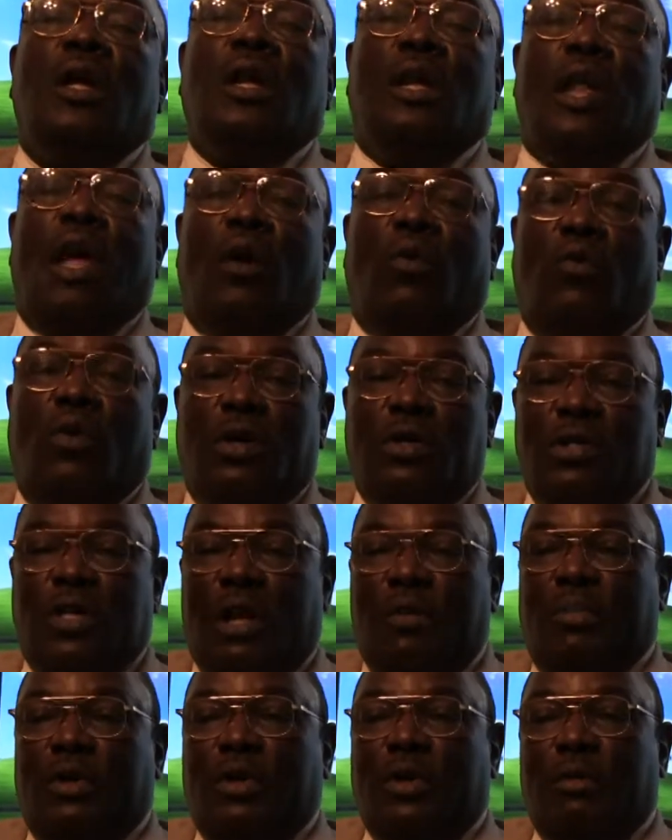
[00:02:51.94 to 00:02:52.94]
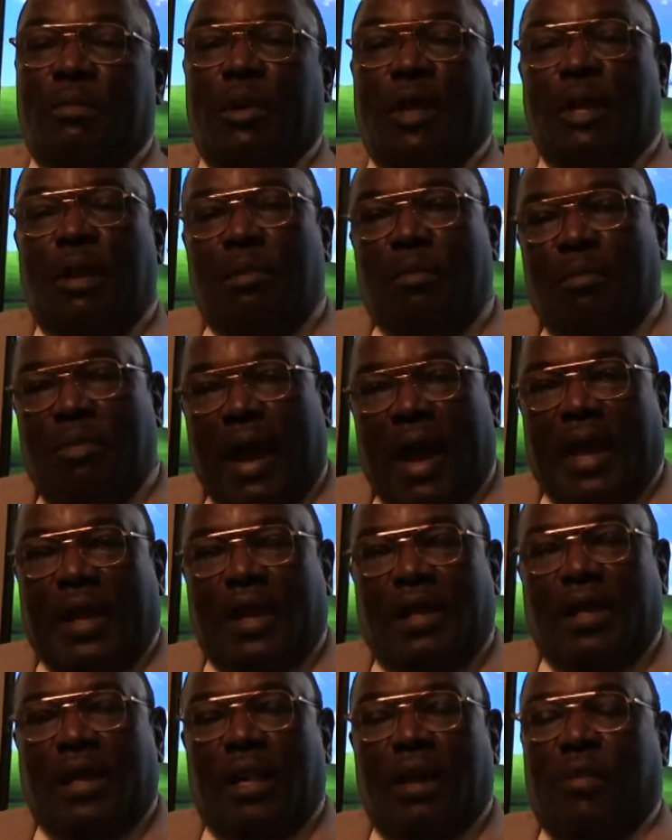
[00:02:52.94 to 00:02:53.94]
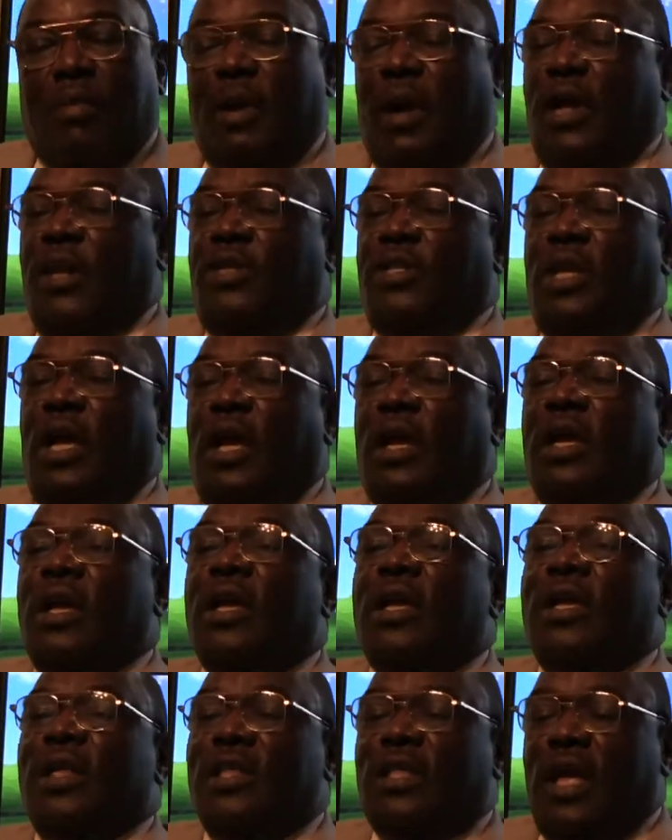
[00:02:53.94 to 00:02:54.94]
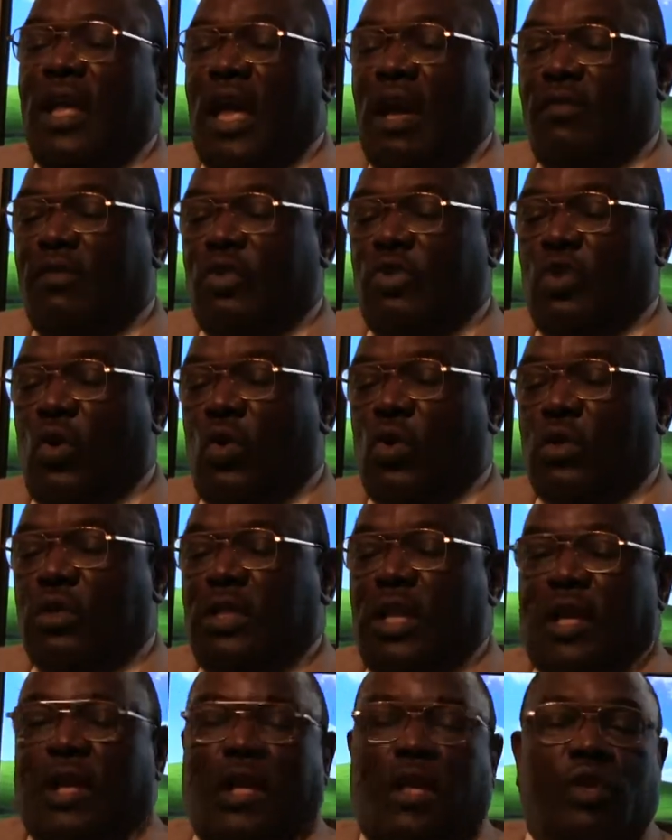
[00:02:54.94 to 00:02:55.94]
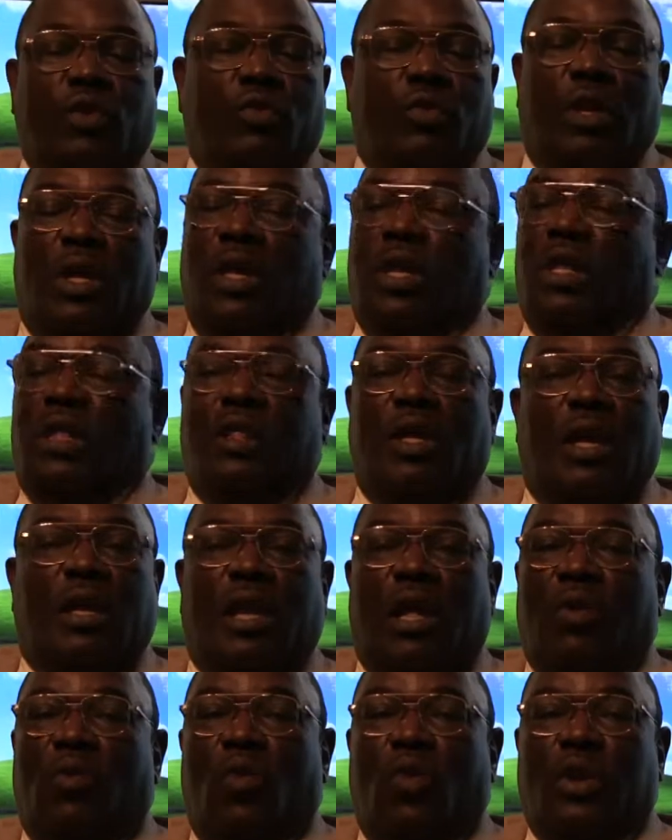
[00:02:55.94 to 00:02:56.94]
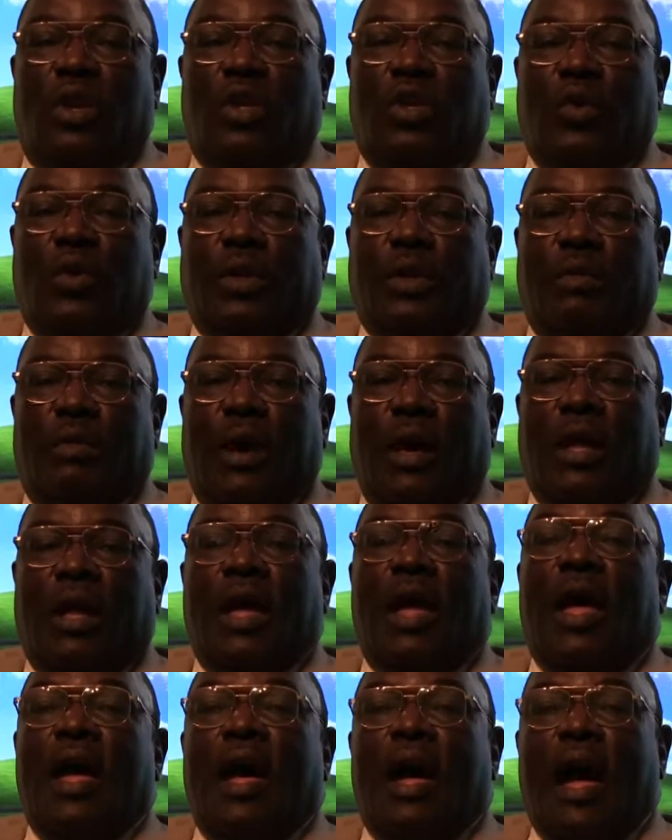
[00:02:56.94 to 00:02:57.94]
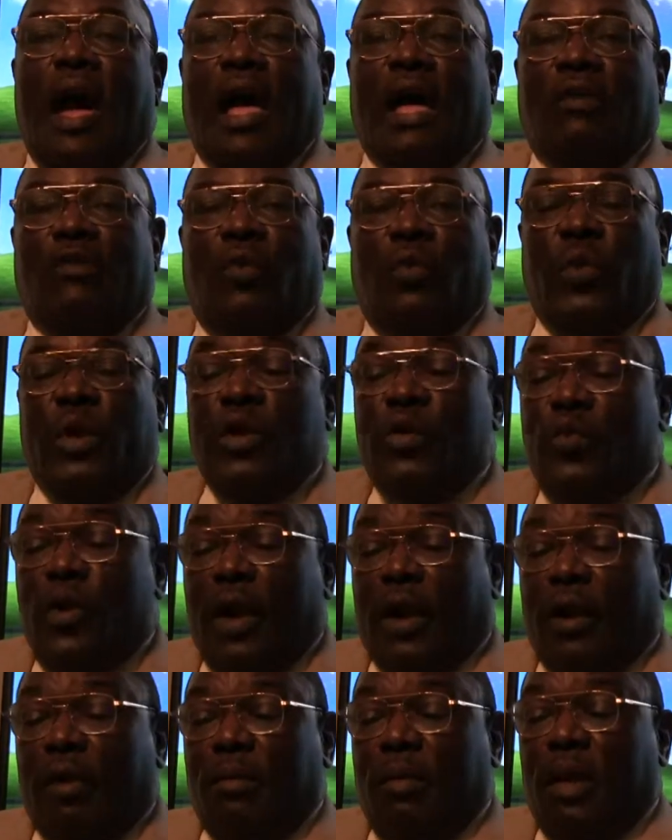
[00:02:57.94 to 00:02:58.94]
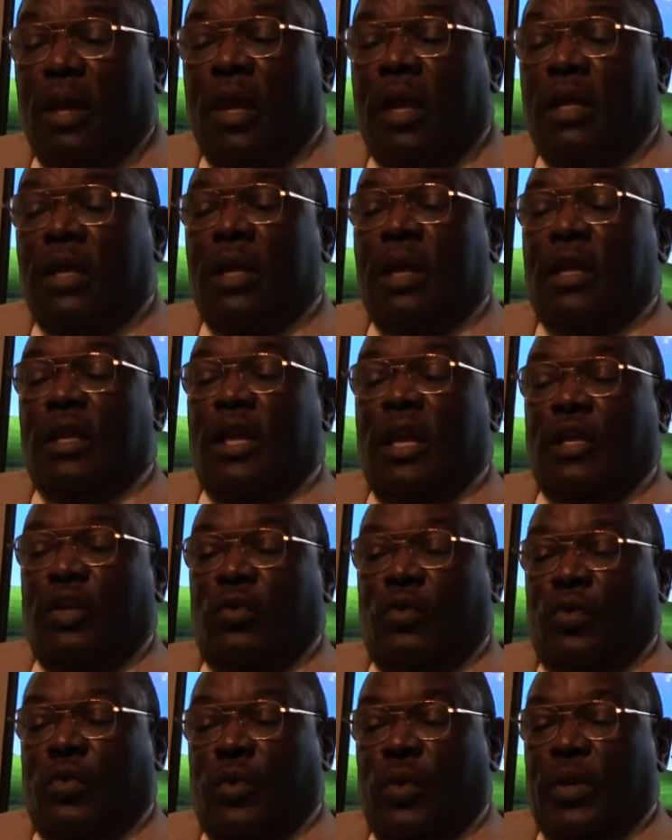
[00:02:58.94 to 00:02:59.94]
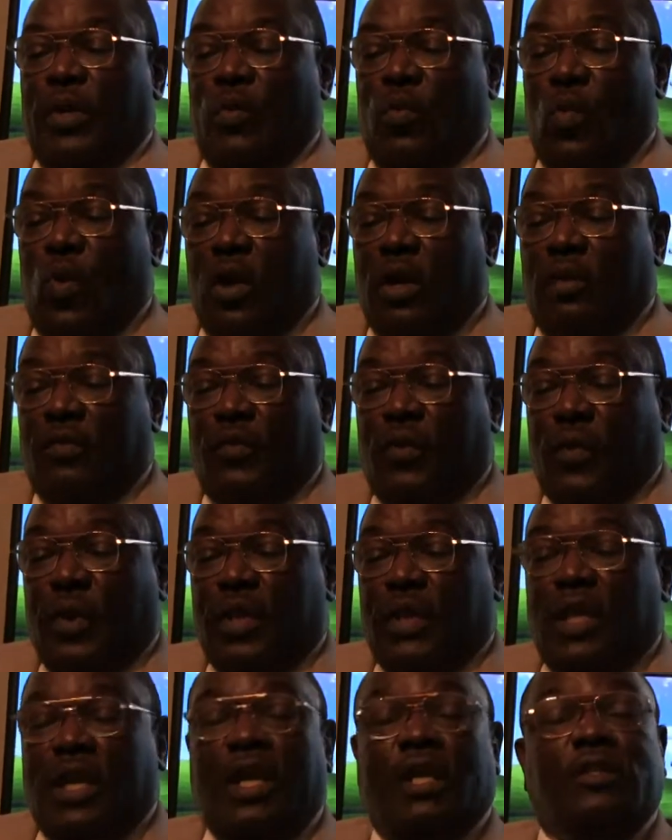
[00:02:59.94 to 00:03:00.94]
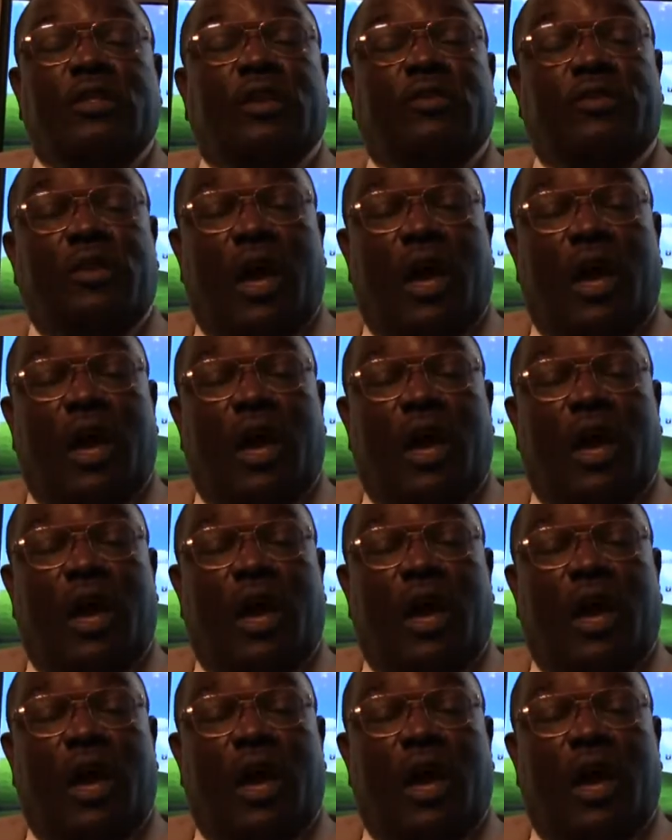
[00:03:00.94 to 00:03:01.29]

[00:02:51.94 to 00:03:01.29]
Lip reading: Now, once they put the money back into their paycheck, they have a choice. They can do anything they want to do with the money. However, we recommend they do one of three things, if